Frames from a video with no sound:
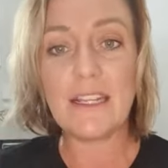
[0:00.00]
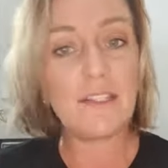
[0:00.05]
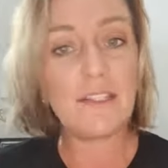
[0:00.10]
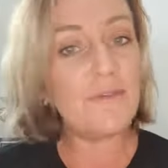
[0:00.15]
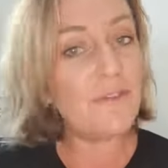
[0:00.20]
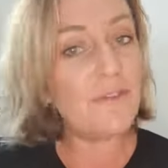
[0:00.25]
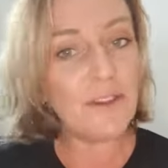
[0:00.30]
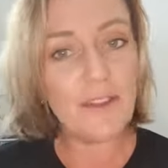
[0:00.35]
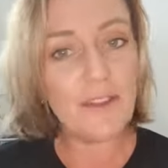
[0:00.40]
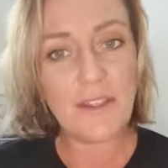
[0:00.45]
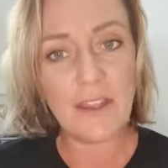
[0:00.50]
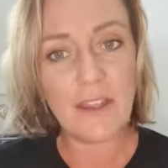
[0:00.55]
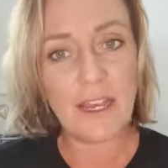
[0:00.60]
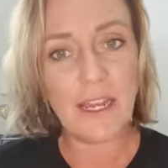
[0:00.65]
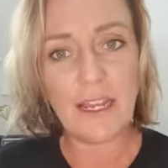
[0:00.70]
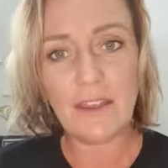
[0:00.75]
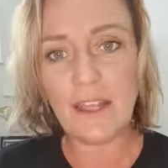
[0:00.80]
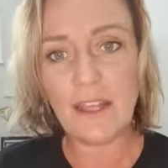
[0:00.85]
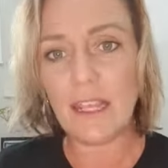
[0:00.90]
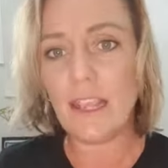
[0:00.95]
us further than
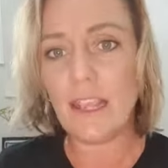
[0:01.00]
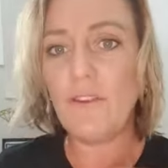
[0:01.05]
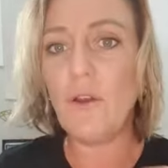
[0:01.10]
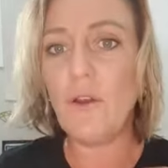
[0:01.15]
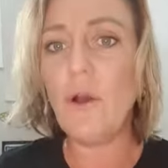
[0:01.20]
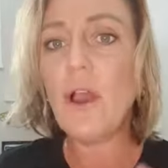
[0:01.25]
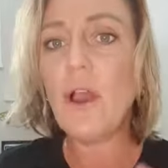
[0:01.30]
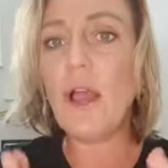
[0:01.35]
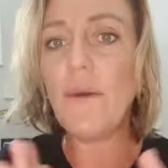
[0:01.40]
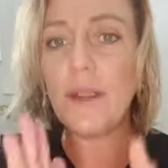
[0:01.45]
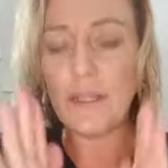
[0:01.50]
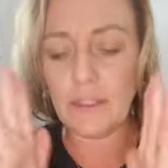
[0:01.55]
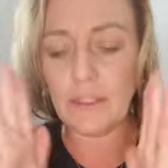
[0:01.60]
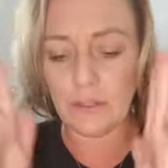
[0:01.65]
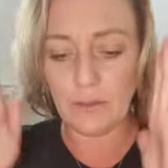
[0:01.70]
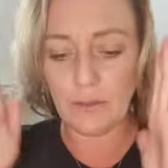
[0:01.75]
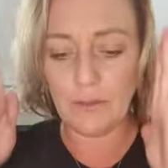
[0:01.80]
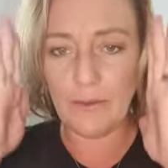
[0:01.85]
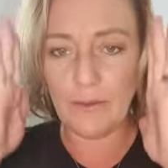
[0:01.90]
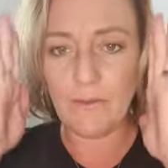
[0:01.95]
anything. If you're going
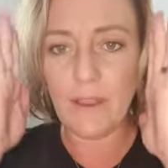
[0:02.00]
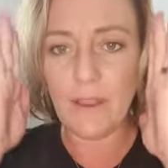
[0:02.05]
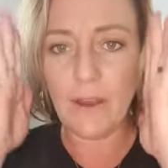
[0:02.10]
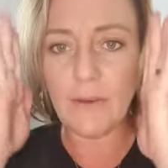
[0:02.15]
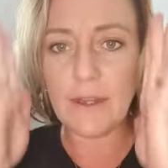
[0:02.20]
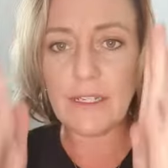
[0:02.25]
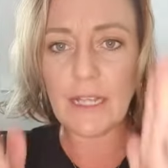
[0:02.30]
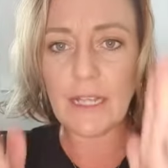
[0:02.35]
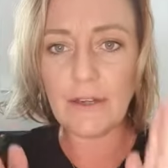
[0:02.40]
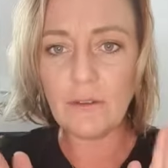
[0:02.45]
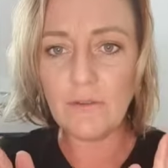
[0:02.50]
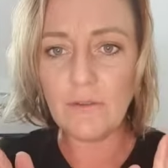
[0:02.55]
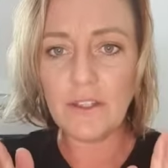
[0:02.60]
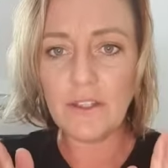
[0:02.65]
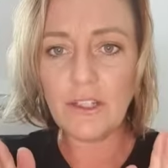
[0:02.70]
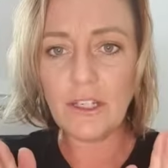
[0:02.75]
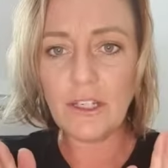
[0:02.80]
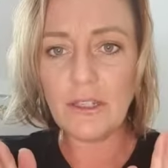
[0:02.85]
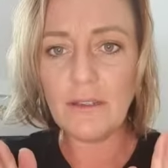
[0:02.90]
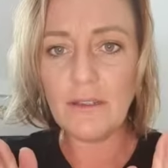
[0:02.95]
to be very tunnel
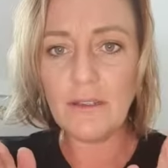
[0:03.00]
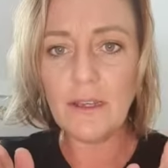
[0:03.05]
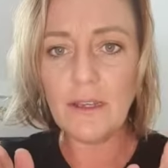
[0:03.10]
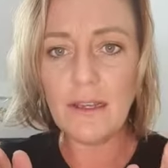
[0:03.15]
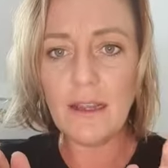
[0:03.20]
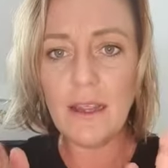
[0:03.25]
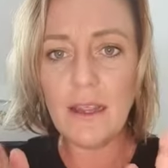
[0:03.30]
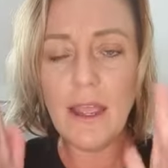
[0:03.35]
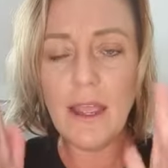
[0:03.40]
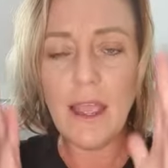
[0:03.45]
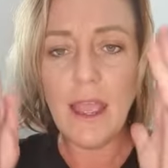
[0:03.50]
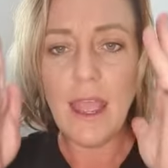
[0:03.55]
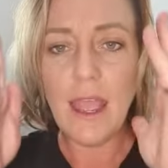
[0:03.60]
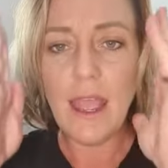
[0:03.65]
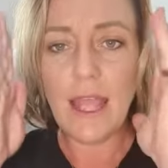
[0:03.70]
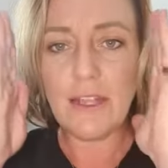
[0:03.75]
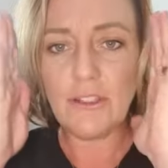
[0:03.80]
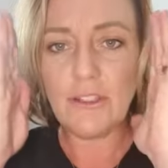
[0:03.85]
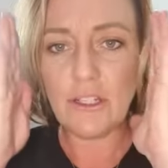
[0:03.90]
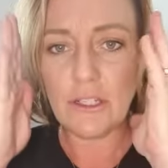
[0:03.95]
vision
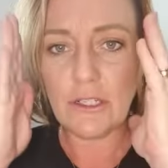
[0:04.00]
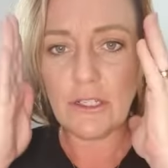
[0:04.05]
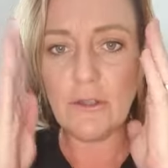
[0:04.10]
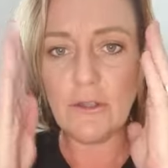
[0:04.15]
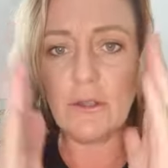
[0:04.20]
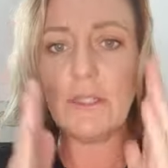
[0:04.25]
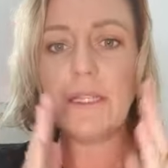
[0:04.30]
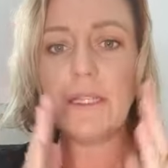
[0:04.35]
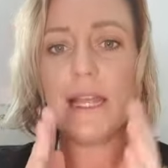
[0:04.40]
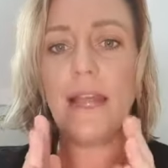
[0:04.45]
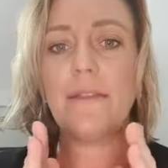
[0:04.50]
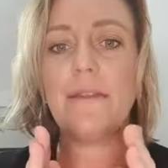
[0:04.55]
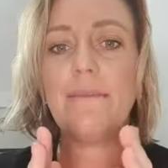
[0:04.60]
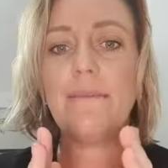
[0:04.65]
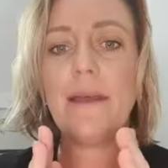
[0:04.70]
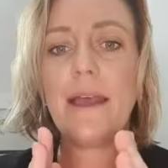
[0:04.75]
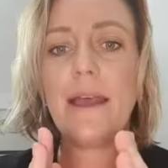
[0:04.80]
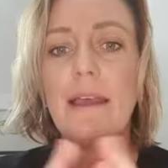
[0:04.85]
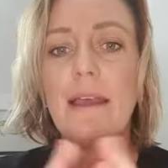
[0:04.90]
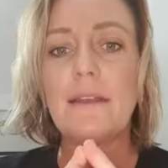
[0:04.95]
and just look down the
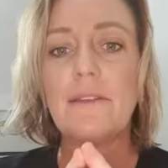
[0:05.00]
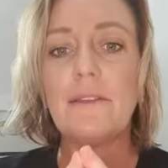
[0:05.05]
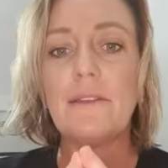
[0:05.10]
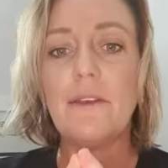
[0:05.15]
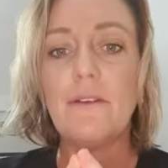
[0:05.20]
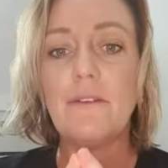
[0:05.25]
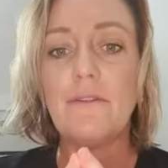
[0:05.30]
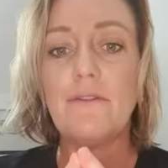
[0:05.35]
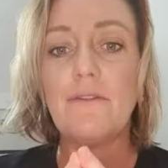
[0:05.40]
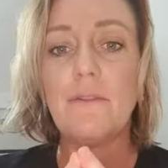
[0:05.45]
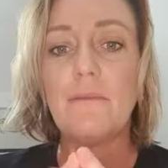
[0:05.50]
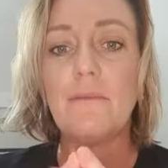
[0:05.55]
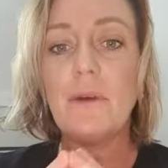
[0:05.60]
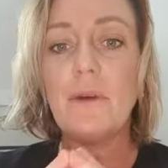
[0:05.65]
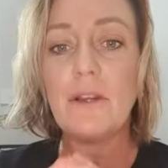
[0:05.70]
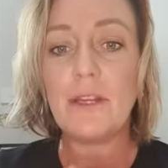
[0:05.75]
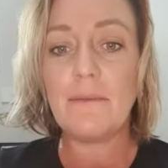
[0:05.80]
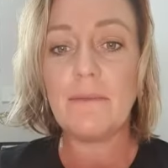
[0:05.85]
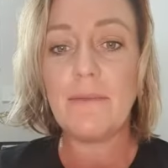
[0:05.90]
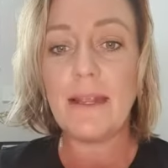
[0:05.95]
path of
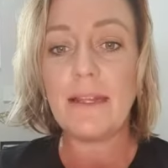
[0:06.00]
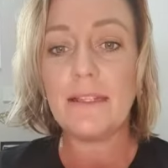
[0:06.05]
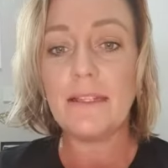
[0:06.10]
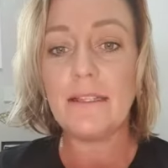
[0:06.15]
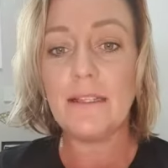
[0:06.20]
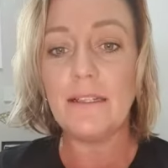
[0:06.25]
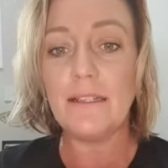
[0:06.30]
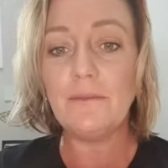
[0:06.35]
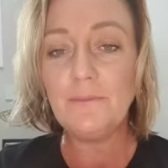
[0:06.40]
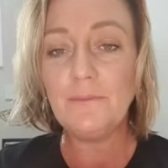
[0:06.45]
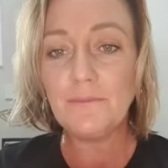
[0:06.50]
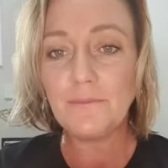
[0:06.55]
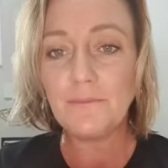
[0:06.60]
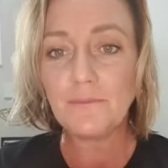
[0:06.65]
modern medicine,